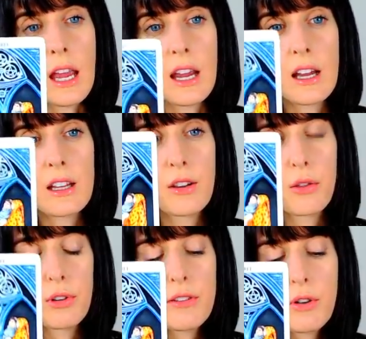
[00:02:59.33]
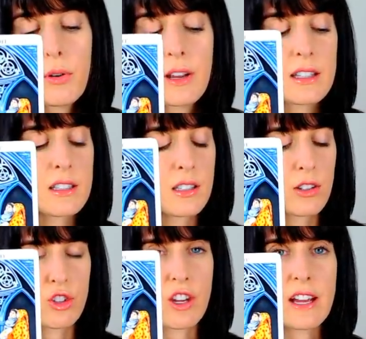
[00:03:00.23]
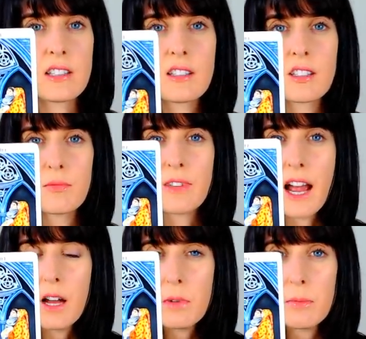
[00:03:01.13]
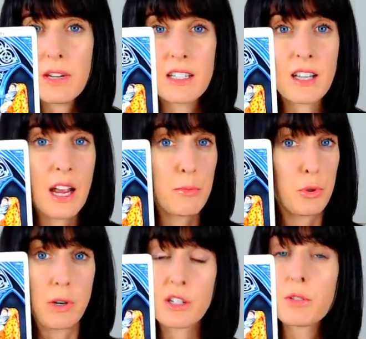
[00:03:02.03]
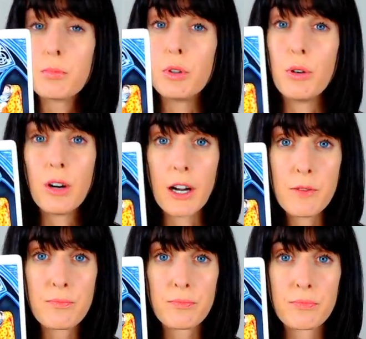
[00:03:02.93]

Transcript: And the Three of Coins suggests now might be a time to explore,